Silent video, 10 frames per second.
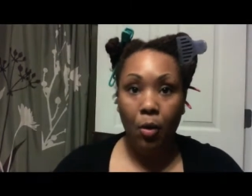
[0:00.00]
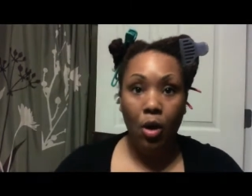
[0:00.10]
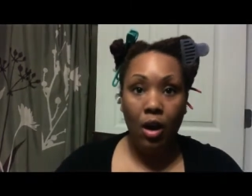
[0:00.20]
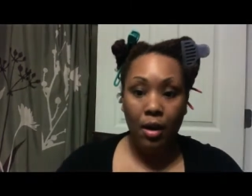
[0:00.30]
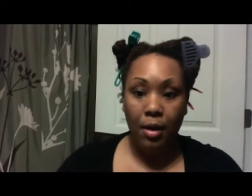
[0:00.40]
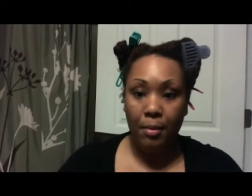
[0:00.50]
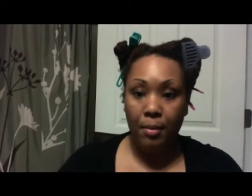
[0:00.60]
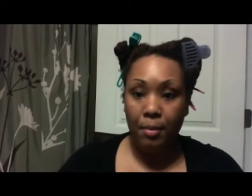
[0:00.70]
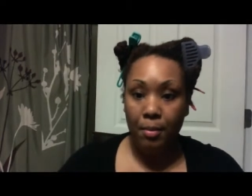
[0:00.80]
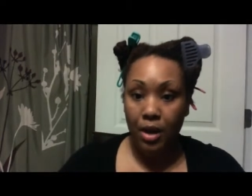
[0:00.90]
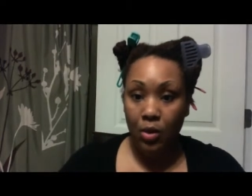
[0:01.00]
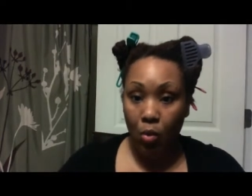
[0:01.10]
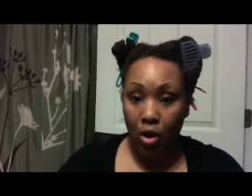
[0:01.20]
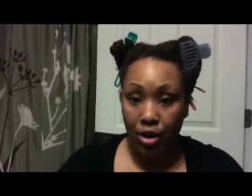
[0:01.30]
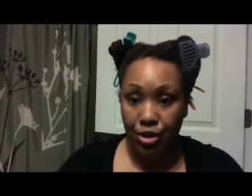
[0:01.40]
um, mud
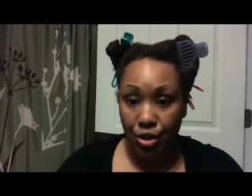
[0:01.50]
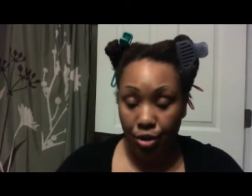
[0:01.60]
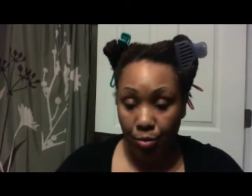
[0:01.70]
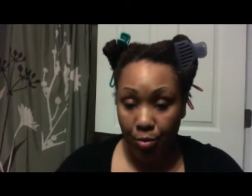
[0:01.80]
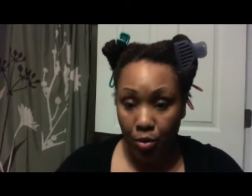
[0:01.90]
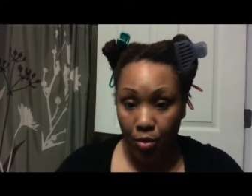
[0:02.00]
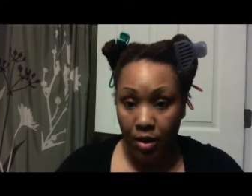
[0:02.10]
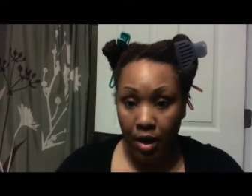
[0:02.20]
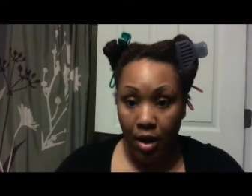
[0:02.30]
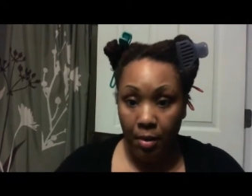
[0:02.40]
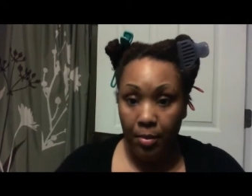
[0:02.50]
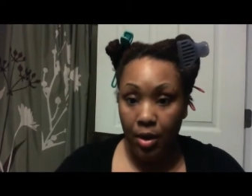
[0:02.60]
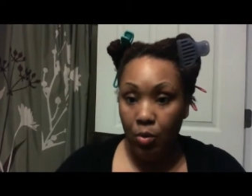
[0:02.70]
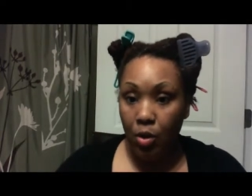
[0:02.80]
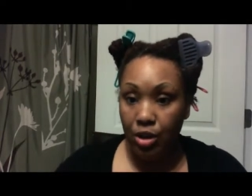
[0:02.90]
wash, the herbal
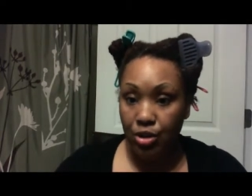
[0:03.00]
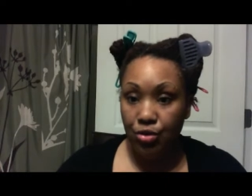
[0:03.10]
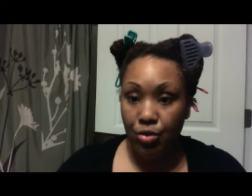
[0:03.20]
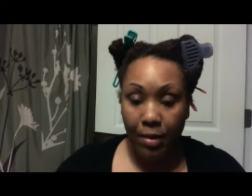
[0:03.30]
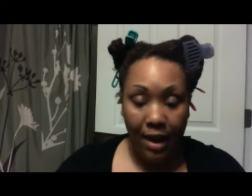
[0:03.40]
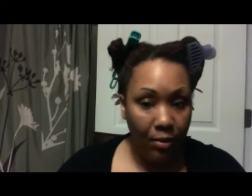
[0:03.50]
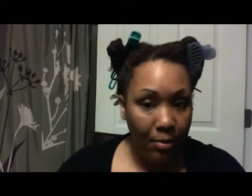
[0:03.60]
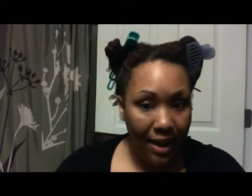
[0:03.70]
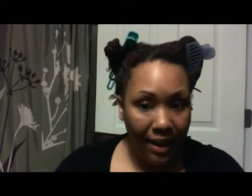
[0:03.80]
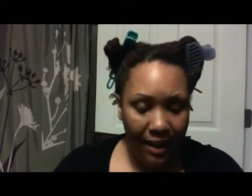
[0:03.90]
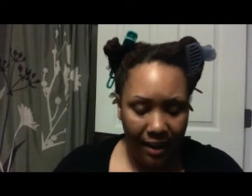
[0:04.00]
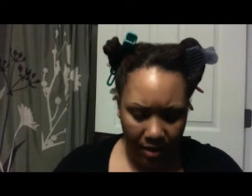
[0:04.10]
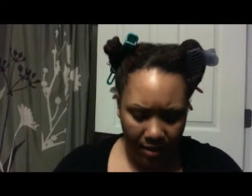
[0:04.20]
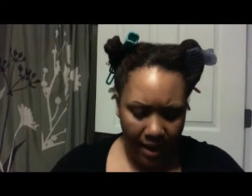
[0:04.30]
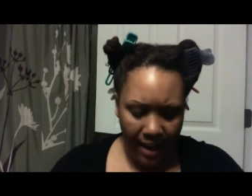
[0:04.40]
mud wash through my, my
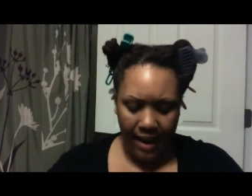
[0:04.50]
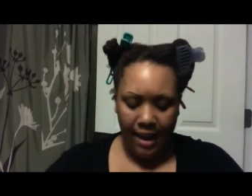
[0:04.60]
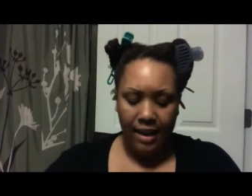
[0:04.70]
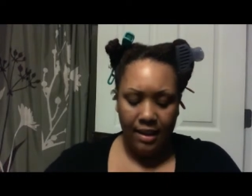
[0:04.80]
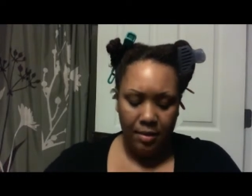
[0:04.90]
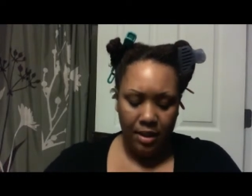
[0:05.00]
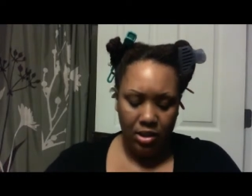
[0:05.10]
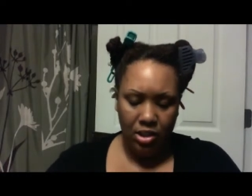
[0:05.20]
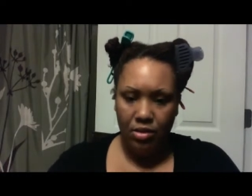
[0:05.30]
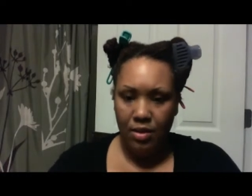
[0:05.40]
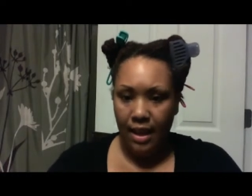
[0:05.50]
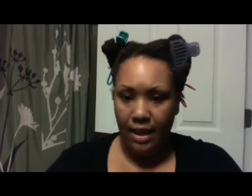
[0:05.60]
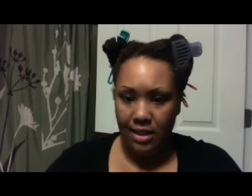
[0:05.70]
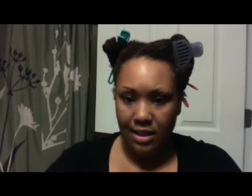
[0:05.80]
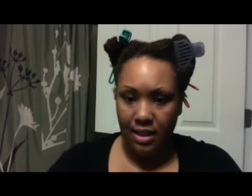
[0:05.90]
hair. And I'm going to show you
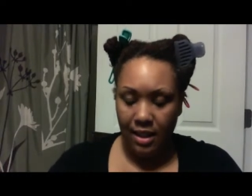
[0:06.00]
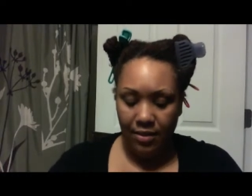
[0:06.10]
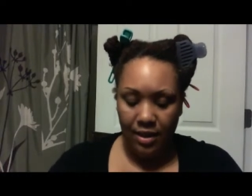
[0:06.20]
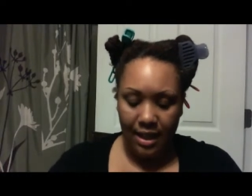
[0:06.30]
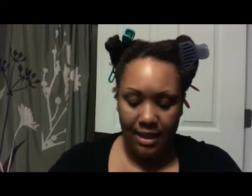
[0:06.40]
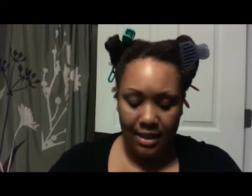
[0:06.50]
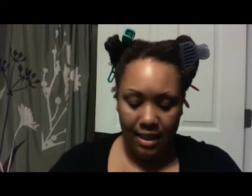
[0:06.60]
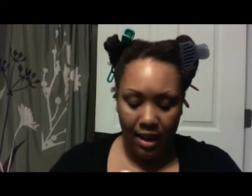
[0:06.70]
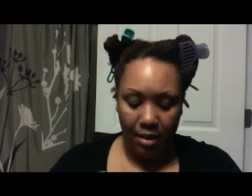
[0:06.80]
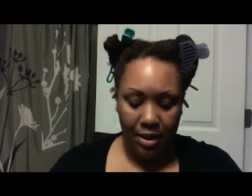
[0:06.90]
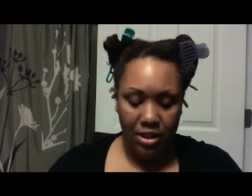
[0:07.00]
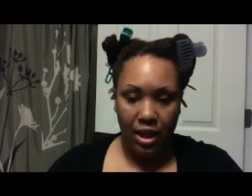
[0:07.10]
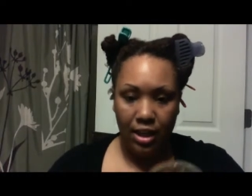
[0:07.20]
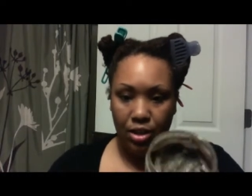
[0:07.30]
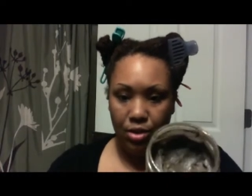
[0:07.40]
guys just to give you an idea how much
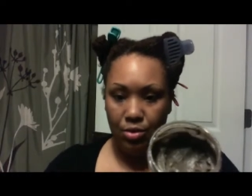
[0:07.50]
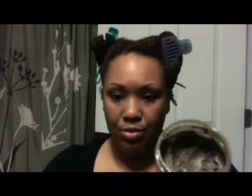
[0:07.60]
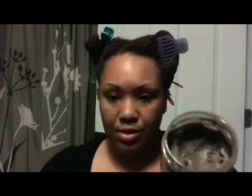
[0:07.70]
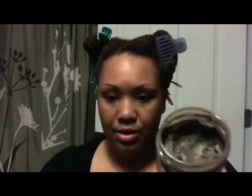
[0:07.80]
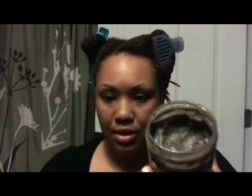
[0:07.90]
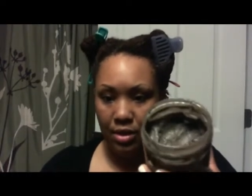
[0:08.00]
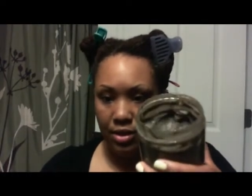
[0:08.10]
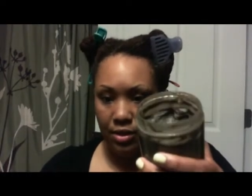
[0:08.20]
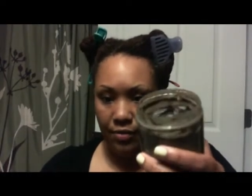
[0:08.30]
I used to